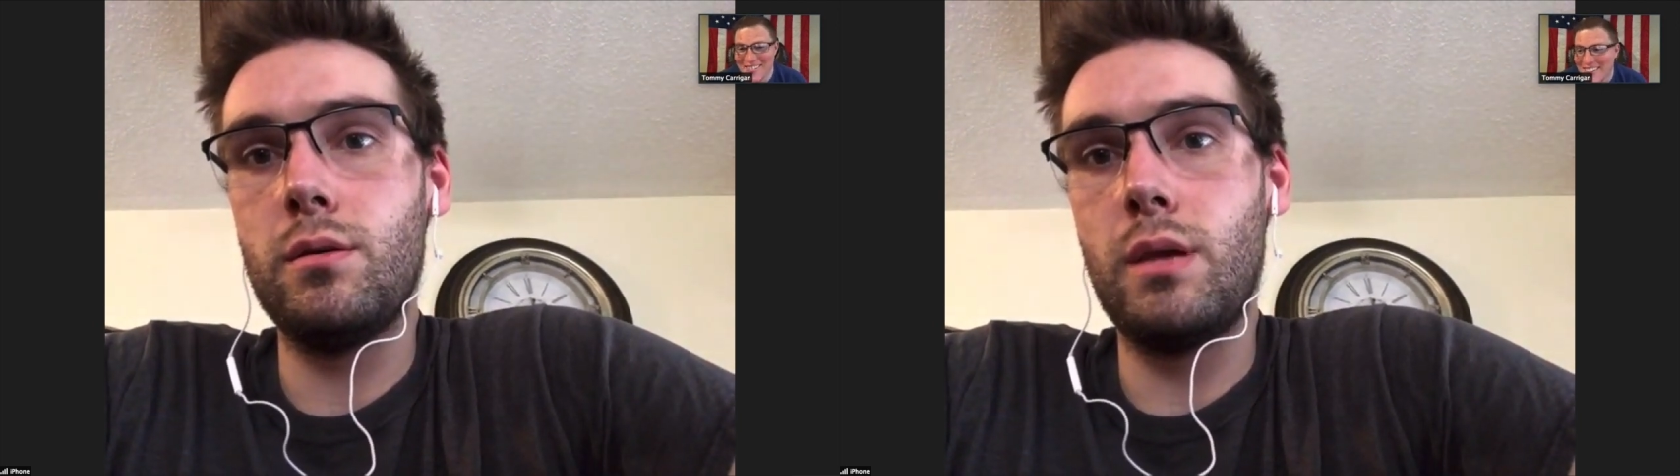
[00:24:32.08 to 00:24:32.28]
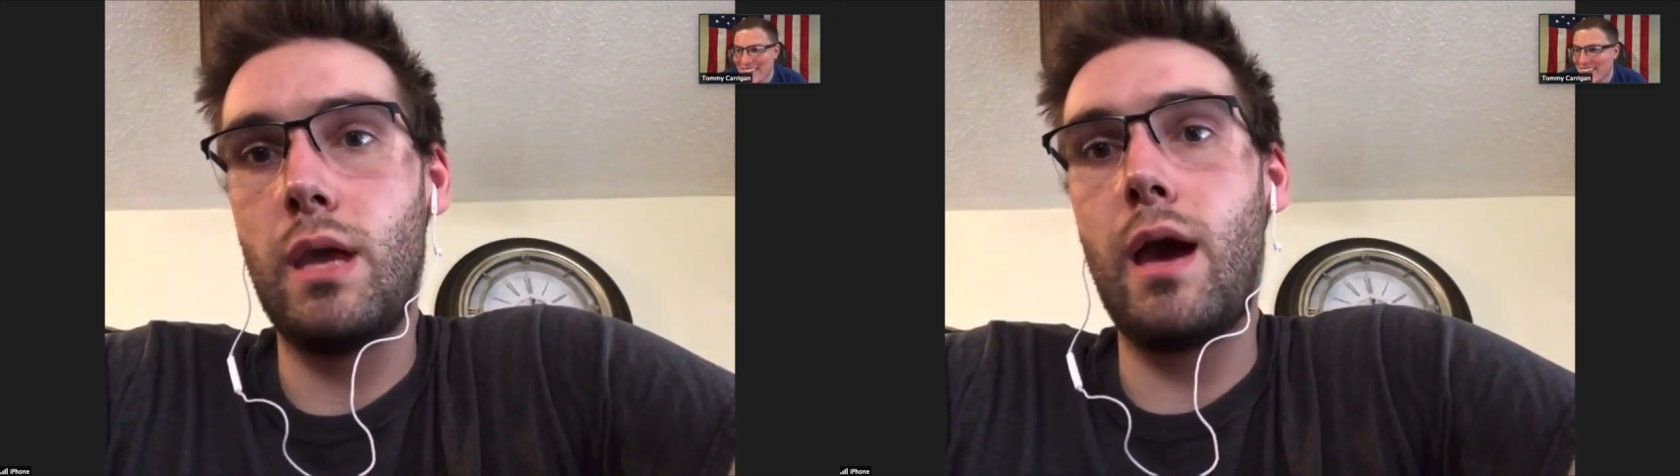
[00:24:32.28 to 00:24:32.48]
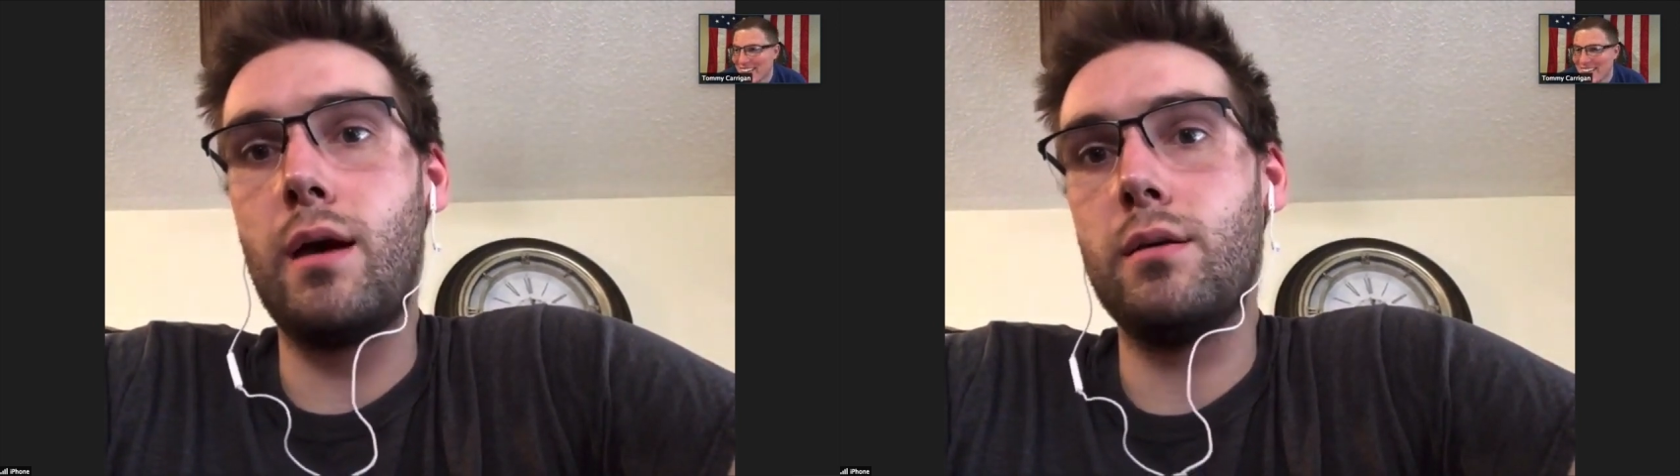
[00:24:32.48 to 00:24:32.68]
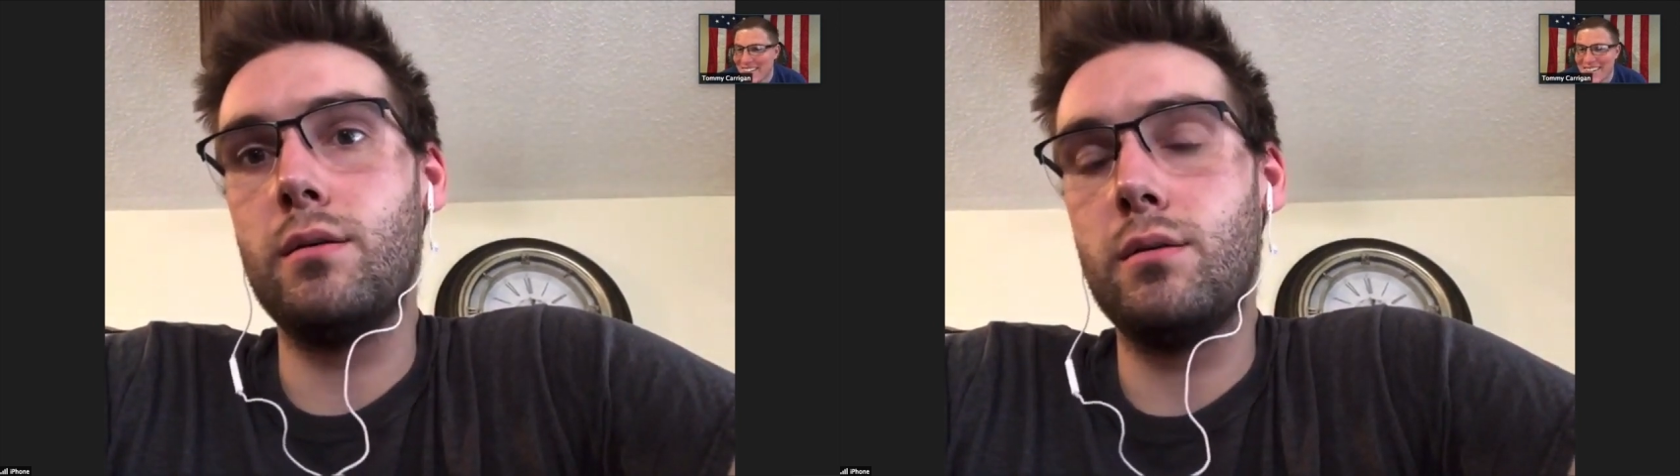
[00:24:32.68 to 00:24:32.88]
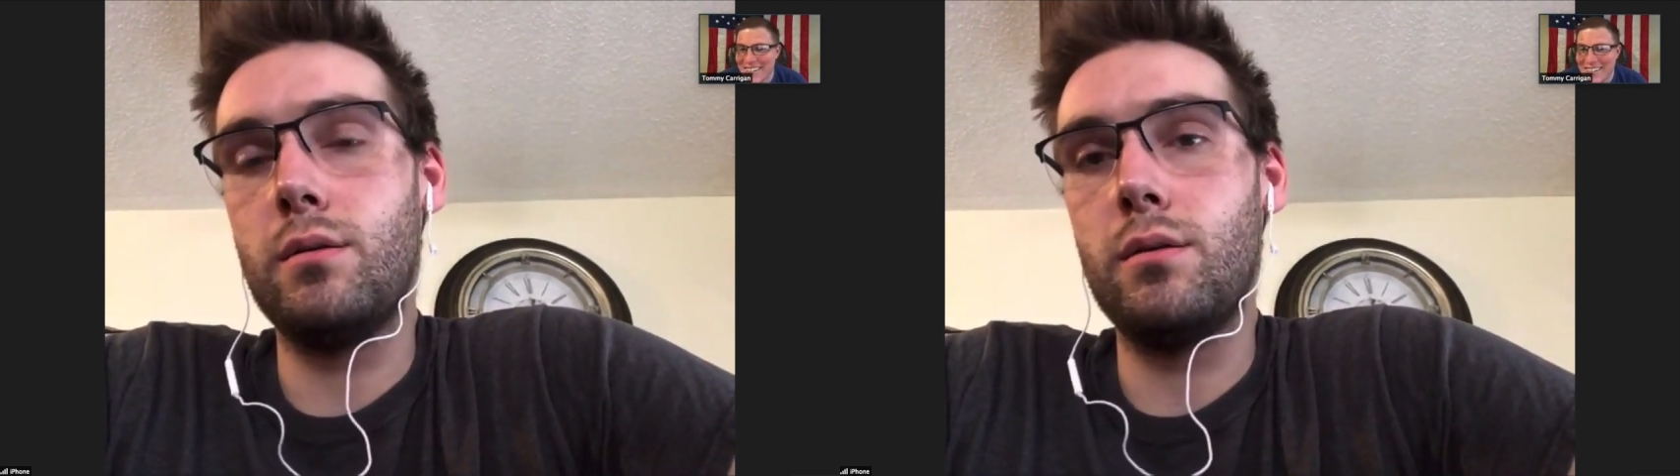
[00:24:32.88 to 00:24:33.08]
Yeah.
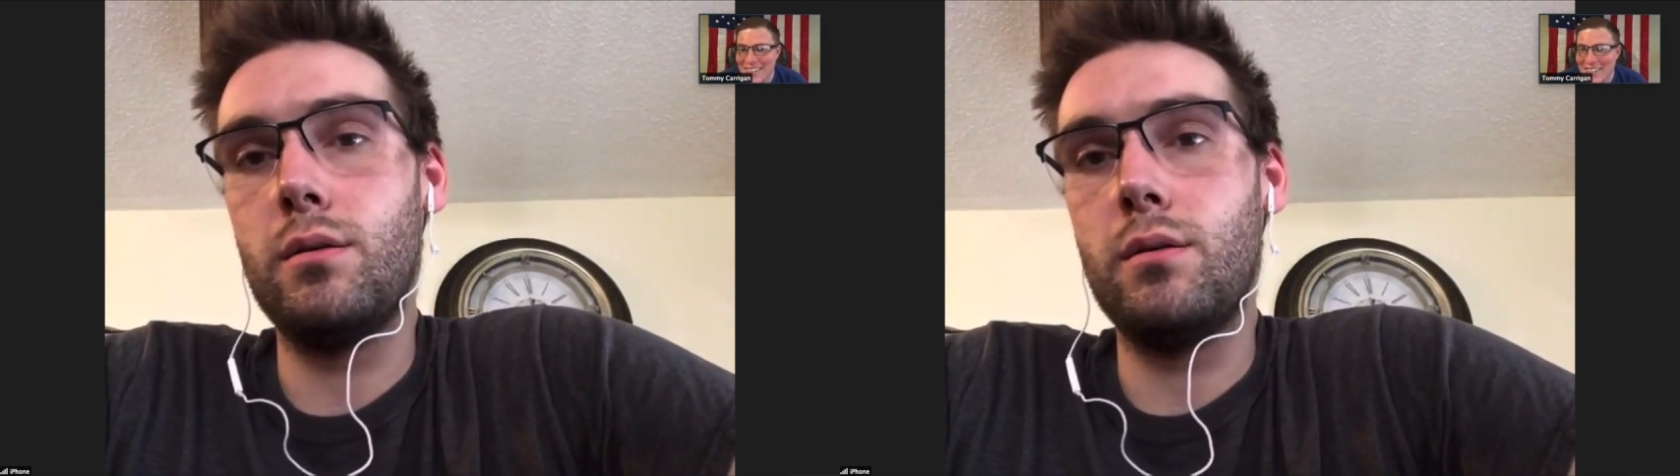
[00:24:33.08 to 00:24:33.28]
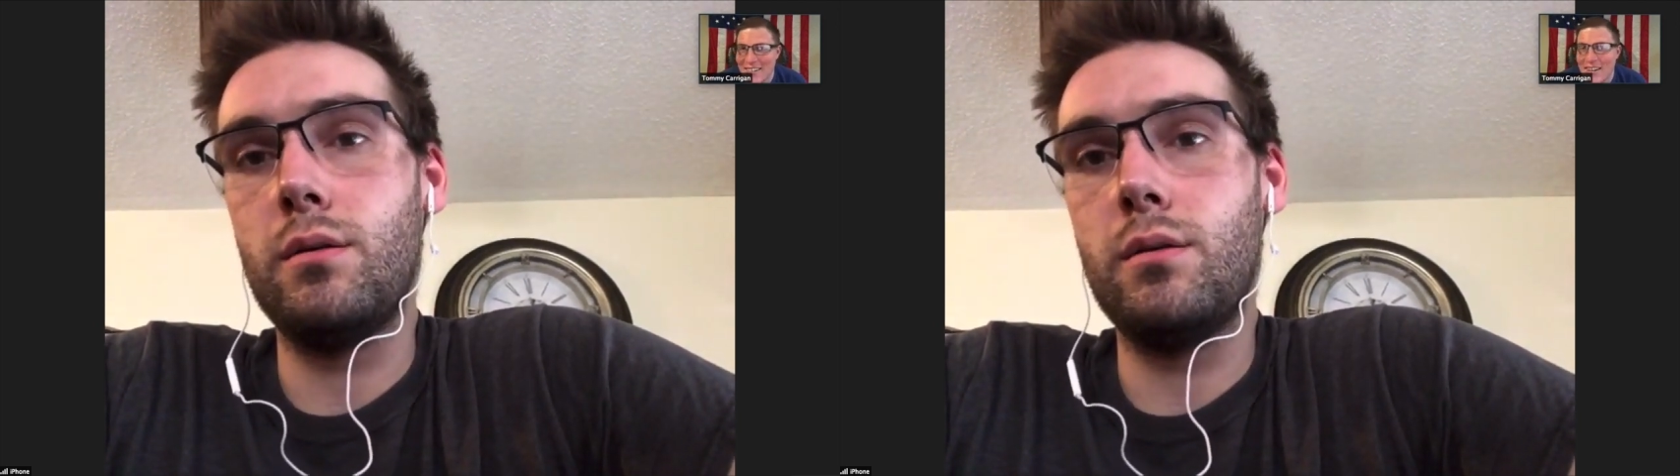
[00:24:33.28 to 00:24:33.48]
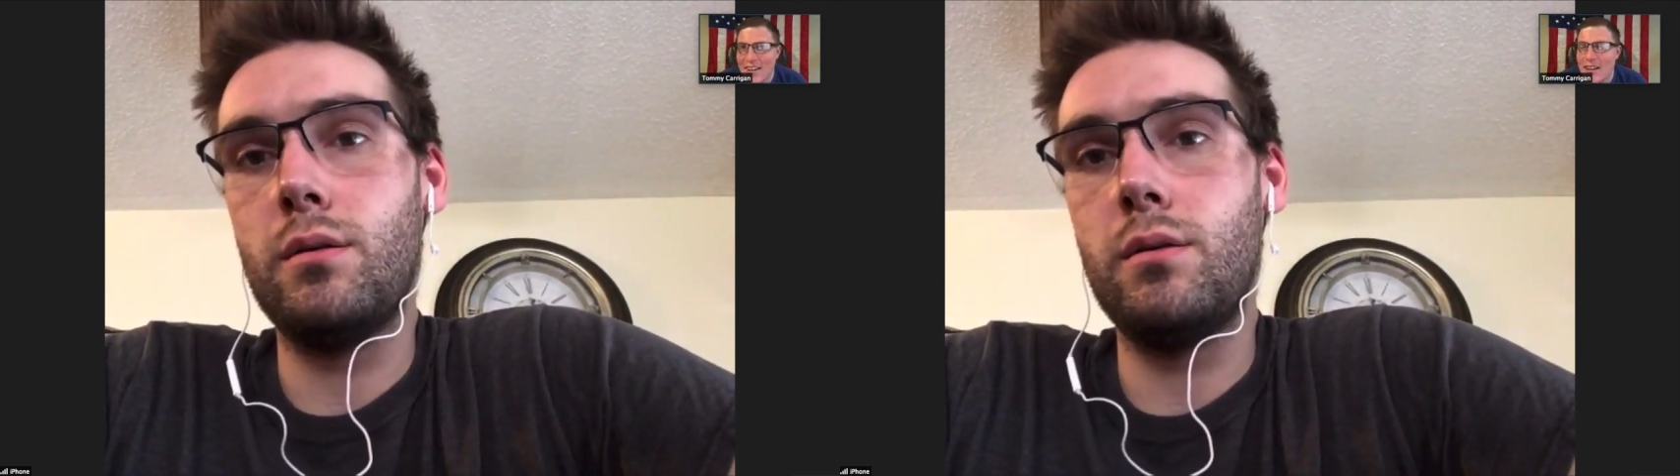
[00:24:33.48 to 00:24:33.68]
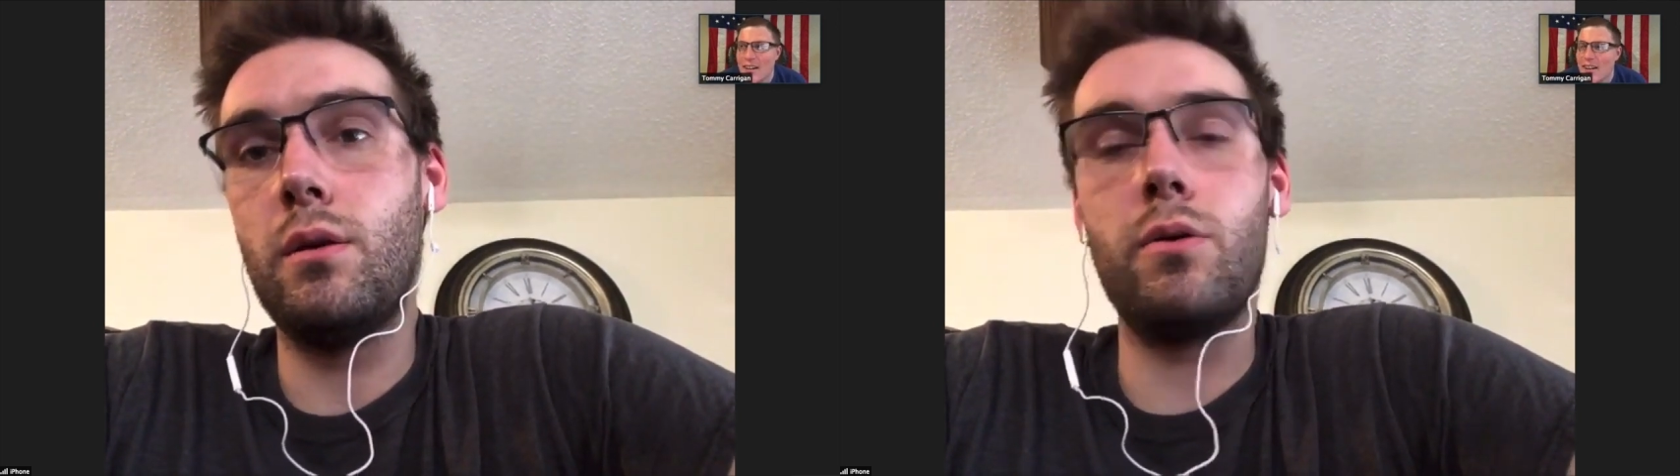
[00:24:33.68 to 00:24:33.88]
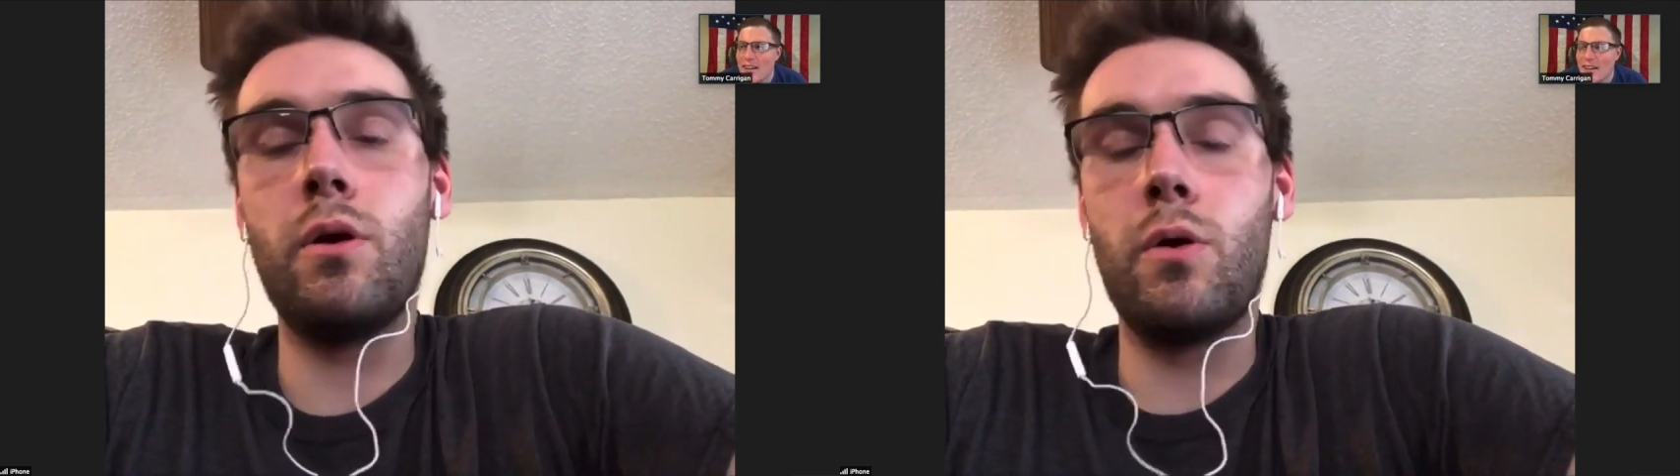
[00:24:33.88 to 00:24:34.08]

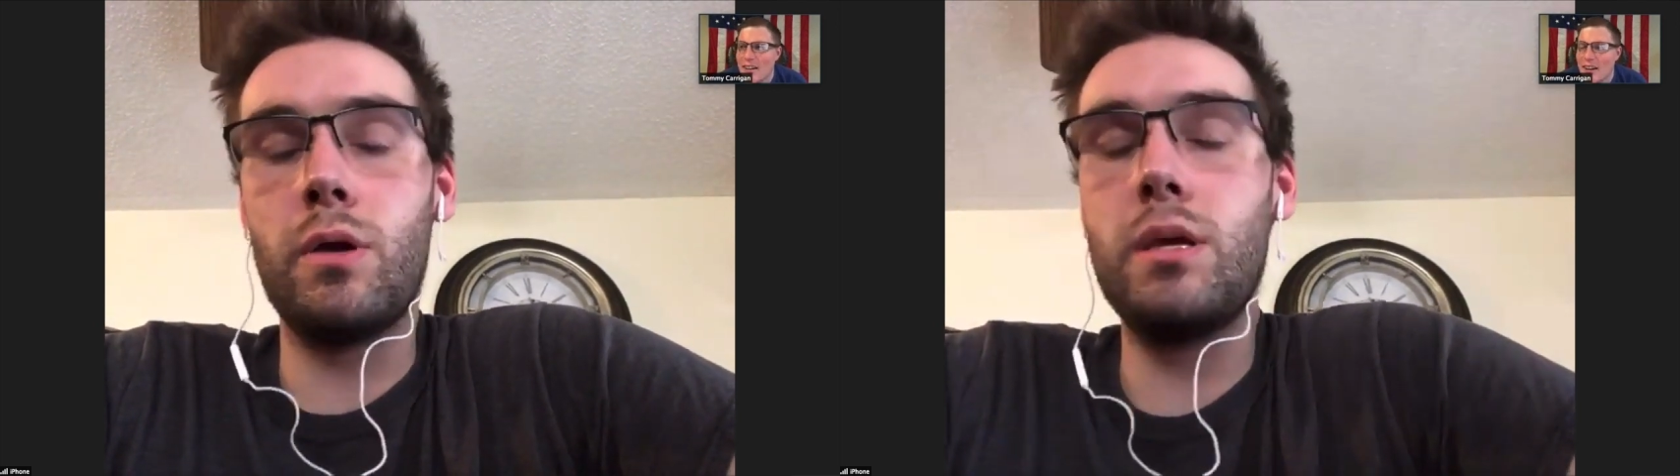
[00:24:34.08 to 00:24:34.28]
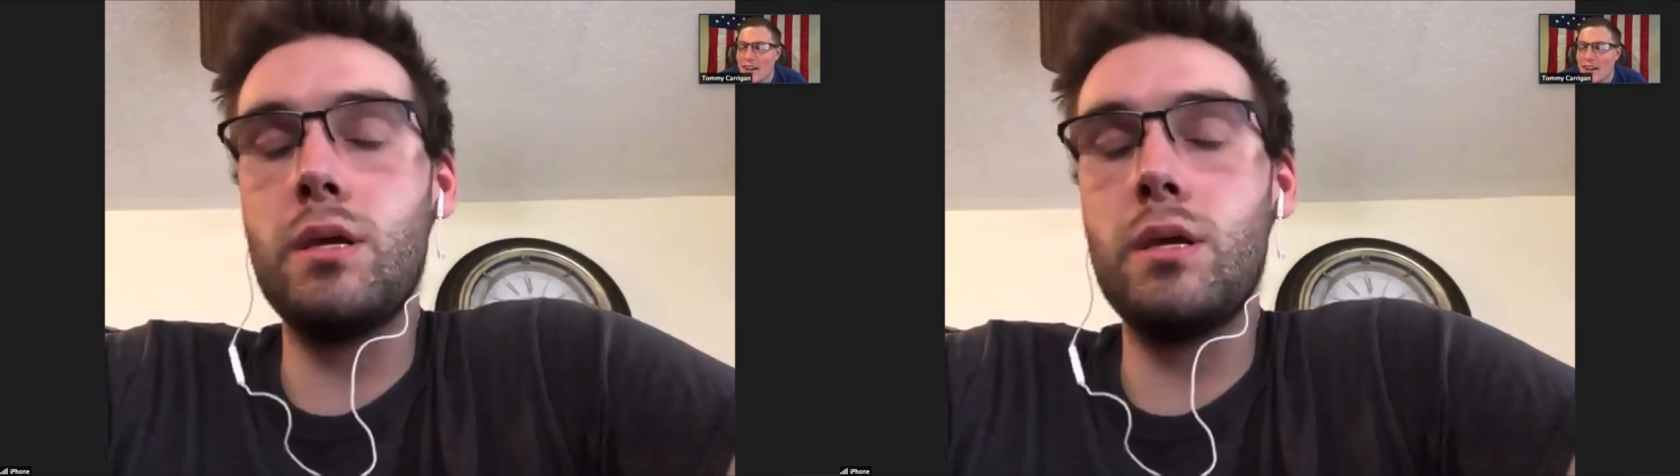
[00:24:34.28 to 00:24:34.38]
No,